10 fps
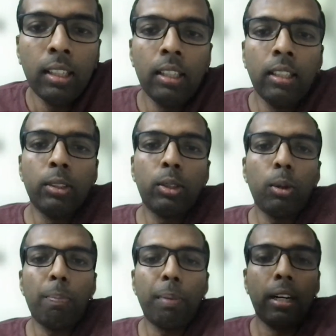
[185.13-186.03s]
So
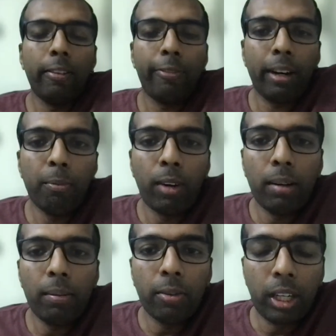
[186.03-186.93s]
from
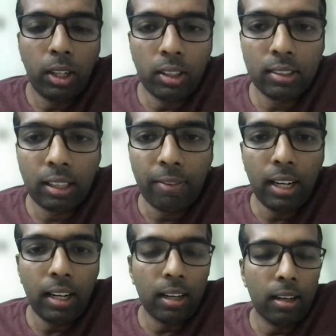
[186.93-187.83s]
1.7
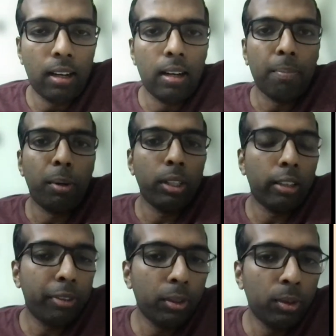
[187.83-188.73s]
point of
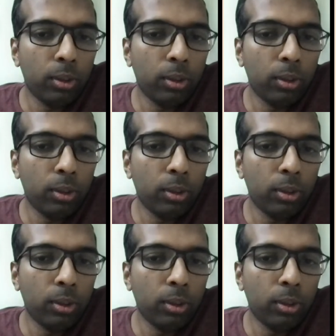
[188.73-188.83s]
view,